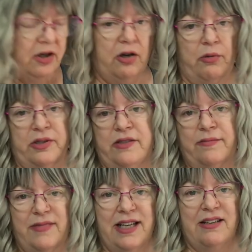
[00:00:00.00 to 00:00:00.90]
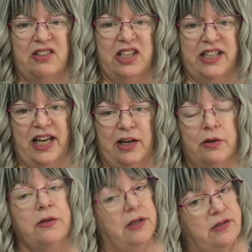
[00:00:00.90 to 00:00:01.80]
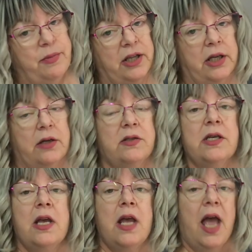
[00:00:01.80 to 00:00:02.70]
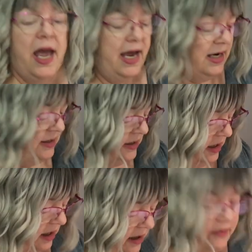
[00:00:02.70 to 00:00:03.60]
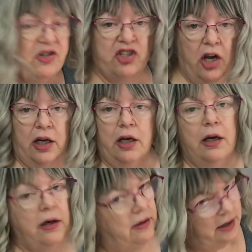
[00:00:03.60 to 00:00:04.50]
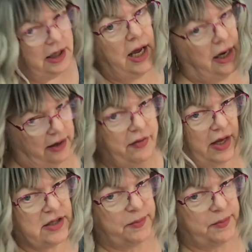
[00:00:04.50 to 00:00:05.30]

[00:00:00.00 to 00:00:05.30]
who was, you know, cantankerous, not billy goats, and stunk. Again, that's